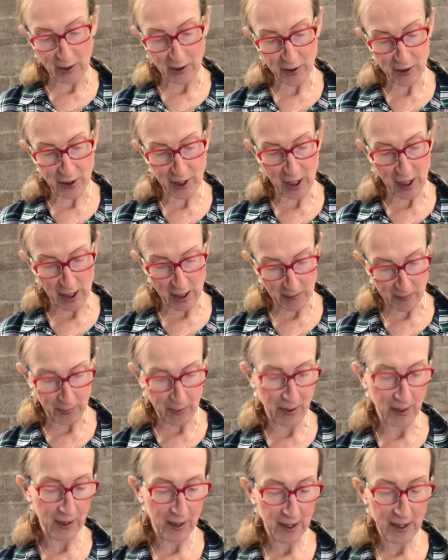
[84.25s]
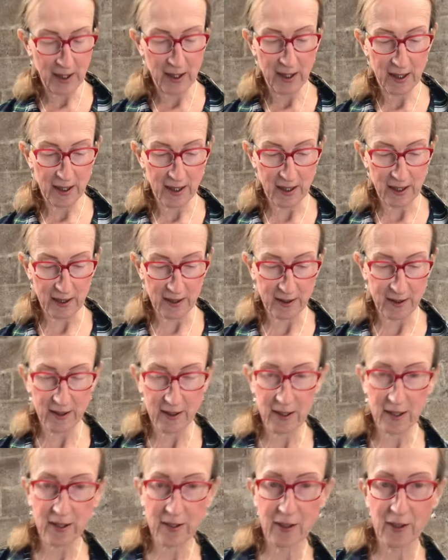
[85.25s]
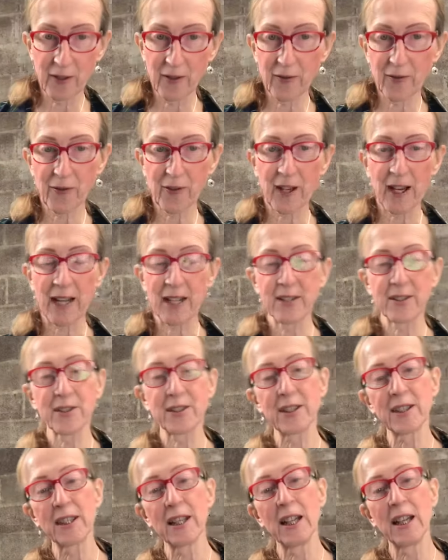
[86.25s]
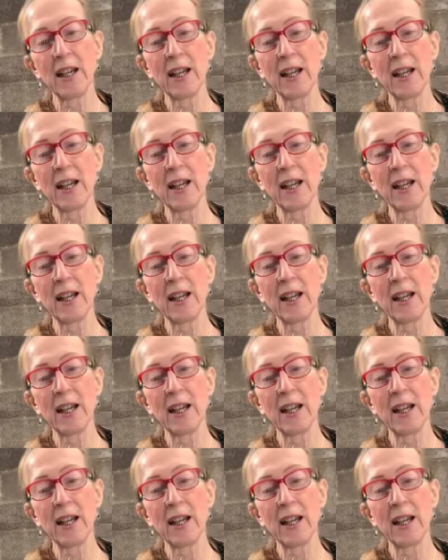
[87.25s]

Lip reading: sharp, and two flats.